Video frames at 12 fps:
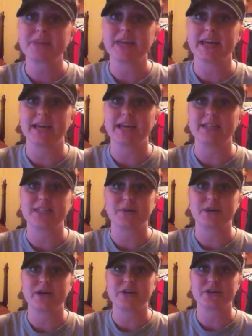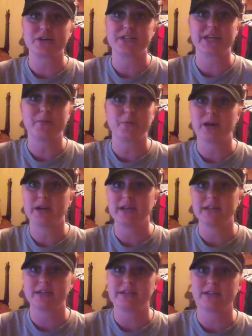And so I understand why
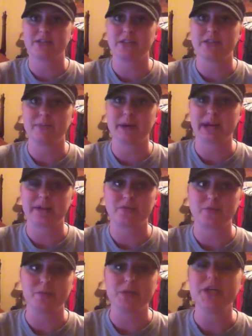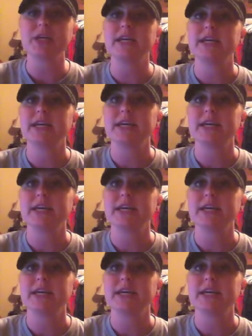it's such an impactful book.